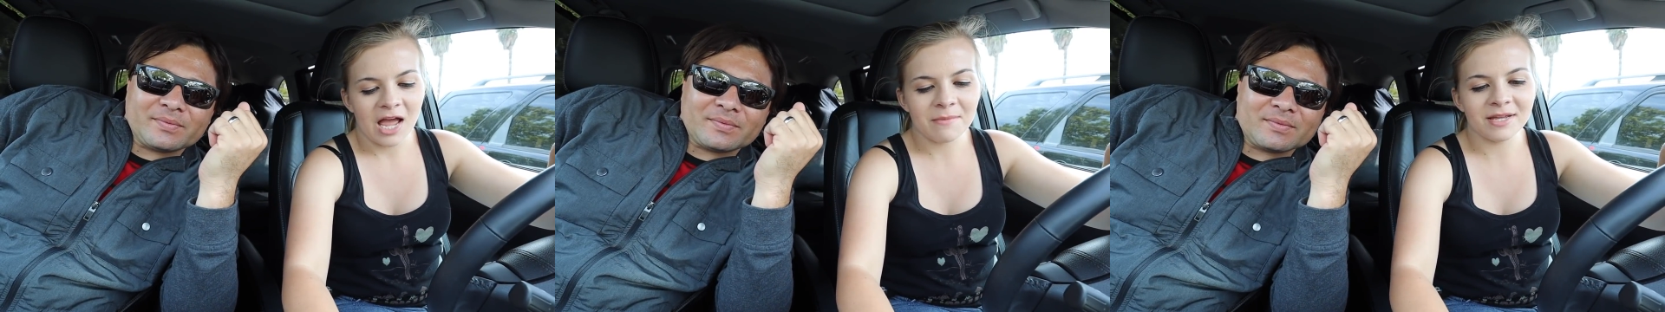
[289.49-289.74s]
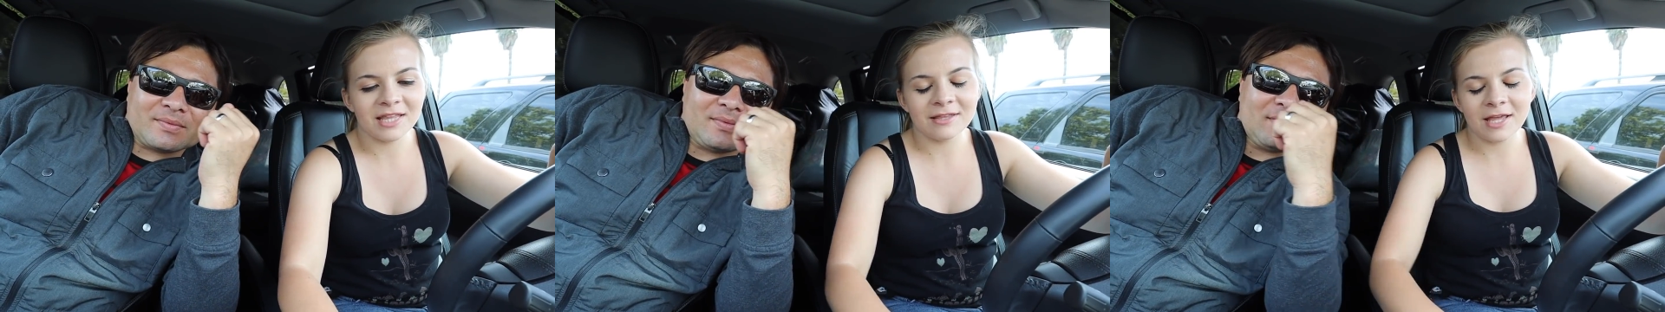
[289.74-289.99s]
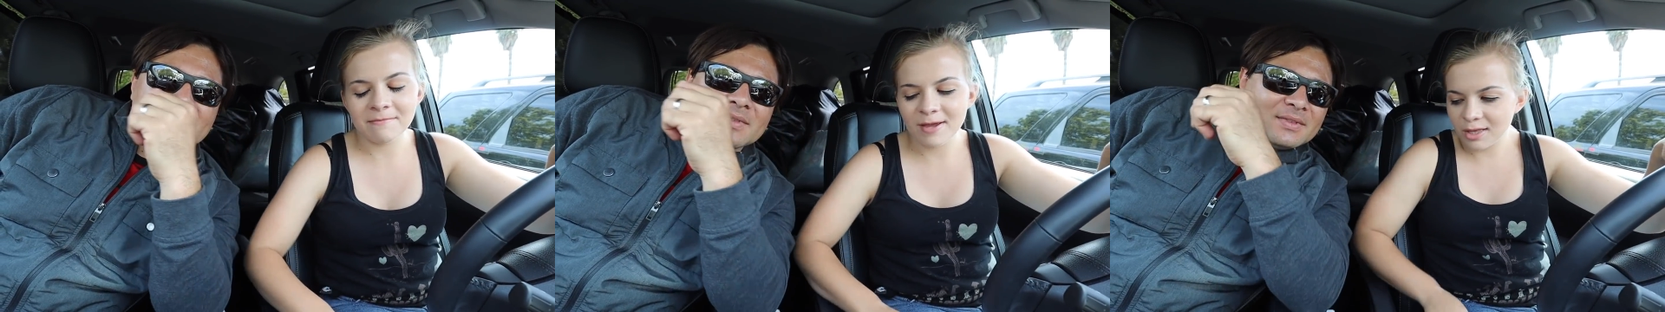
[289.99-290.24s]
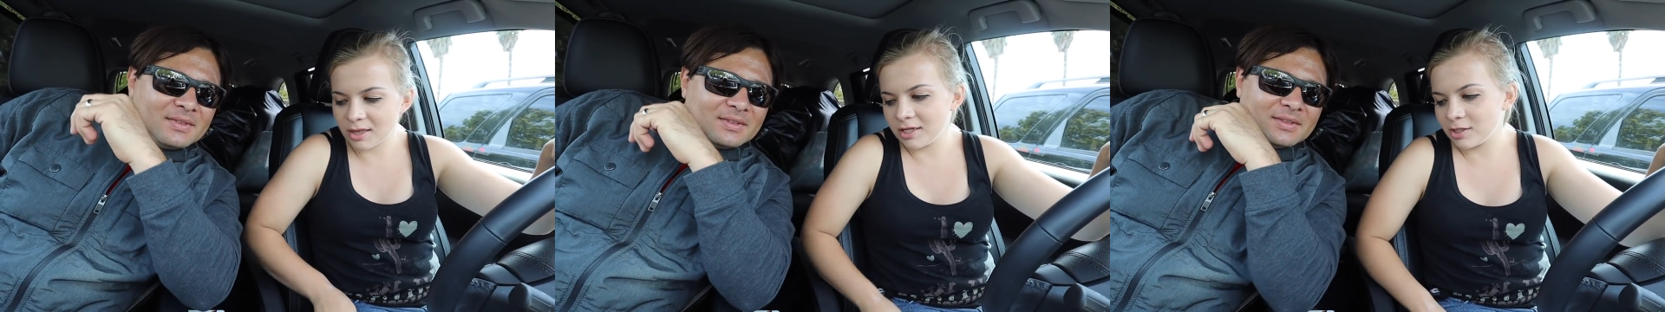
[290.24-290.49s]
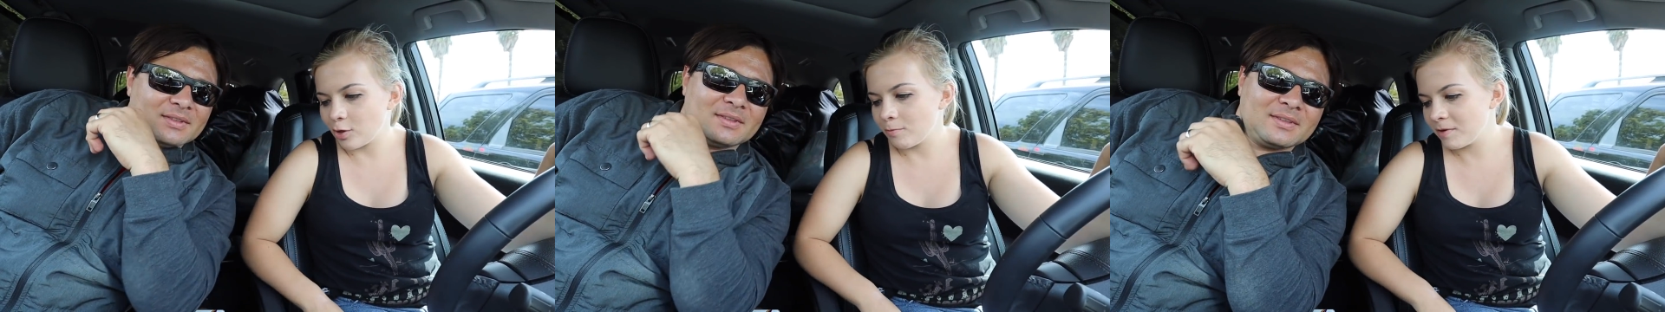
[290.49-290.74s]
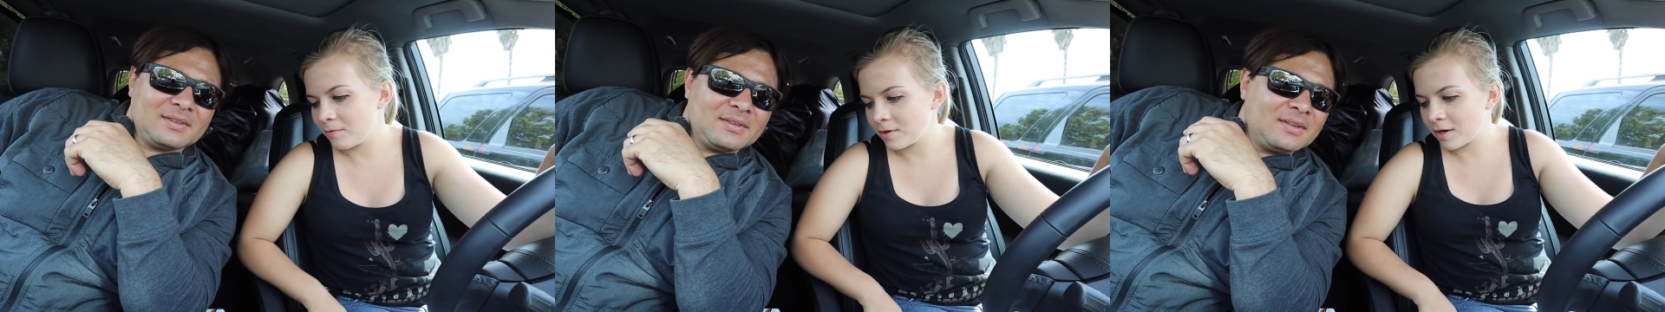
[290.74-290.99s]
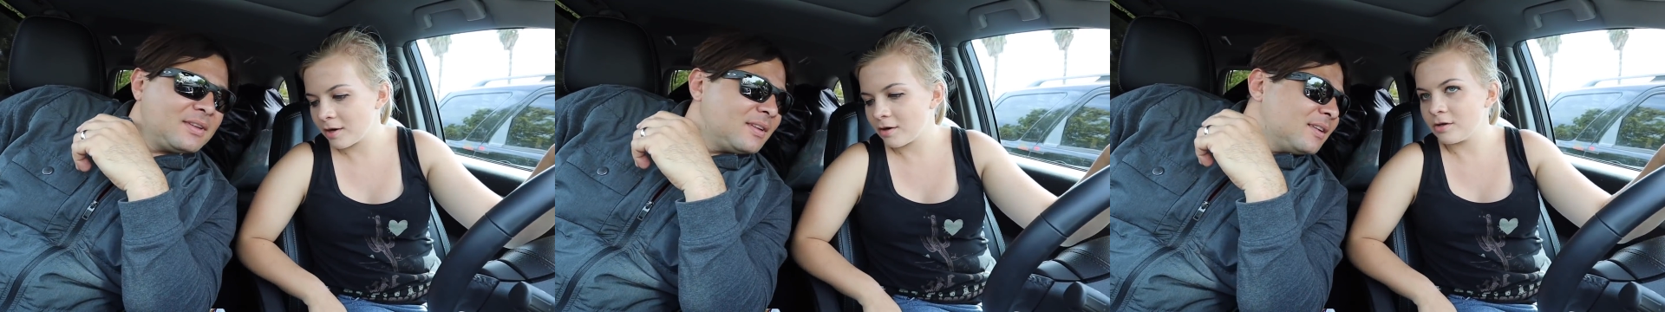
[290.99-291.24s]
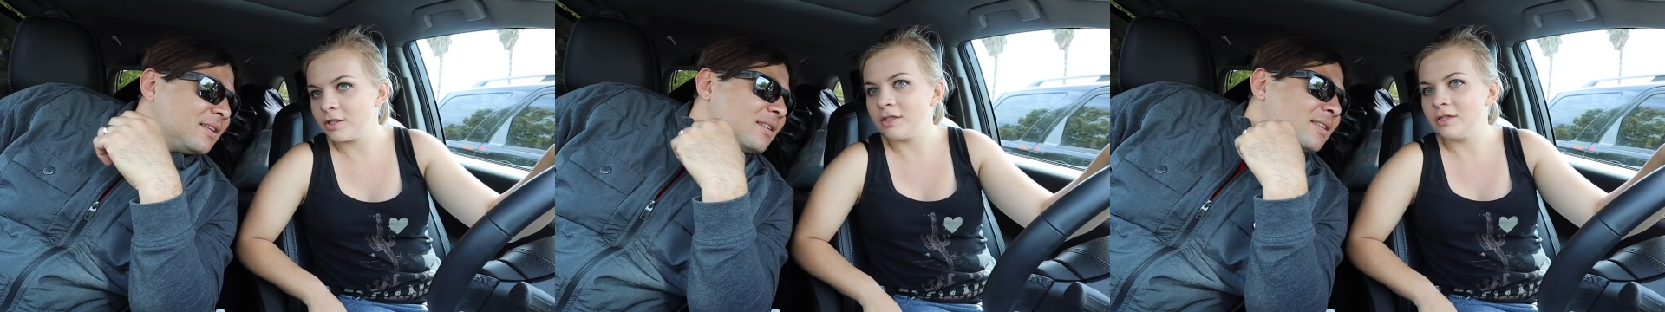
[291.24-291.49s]
Speaker 1: mean, they basically told me what I
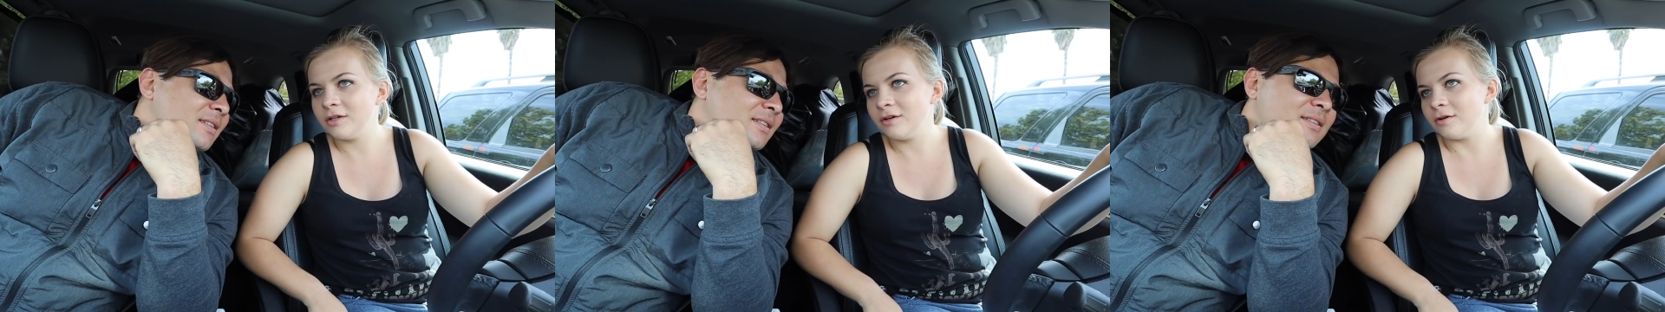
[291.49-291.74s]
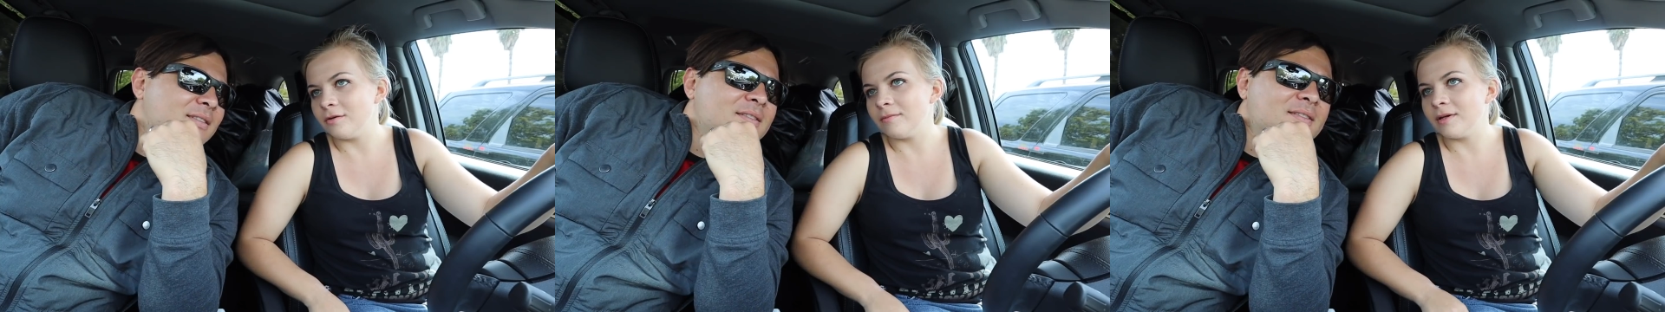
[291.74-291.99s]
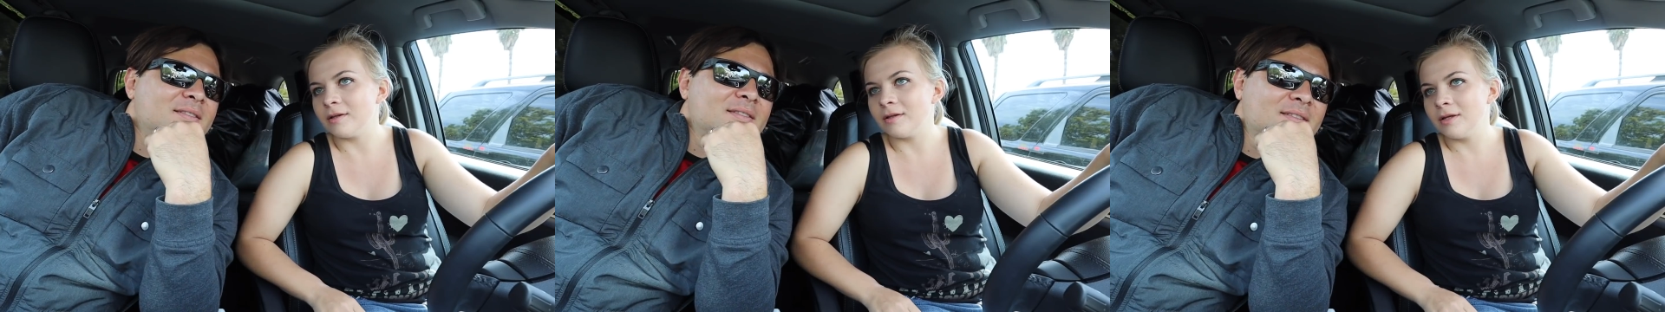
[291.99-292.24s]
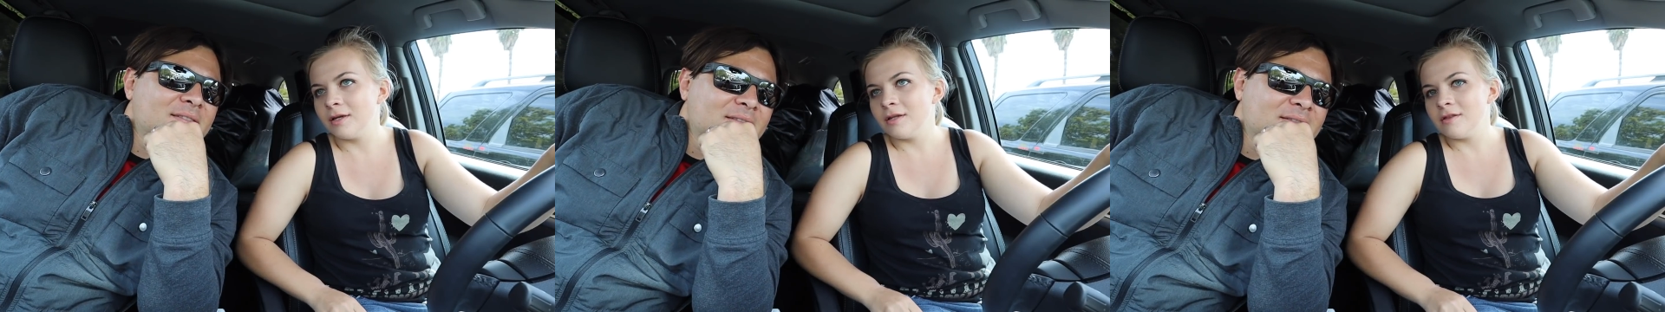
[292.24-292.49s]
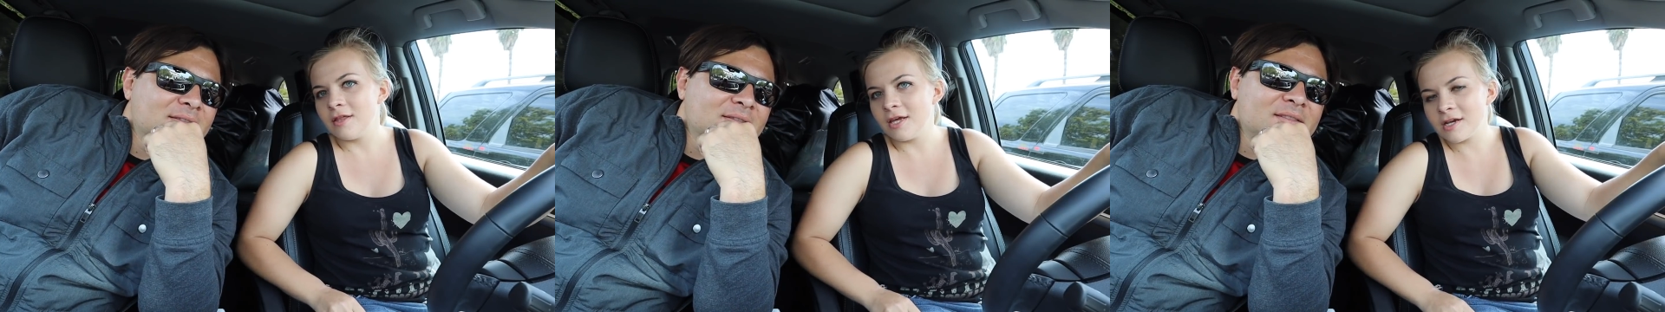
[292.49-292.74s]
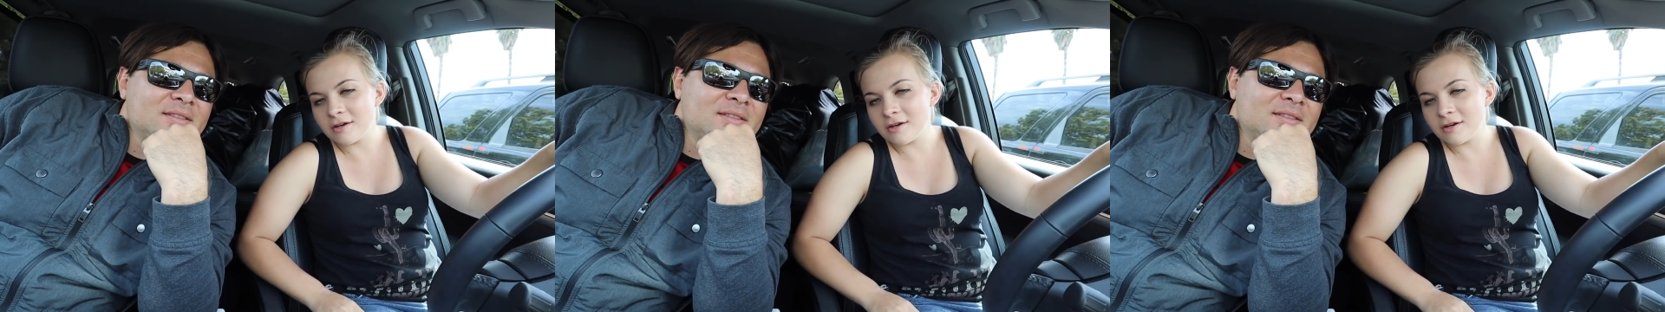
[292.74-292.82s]
already knew. I mean, they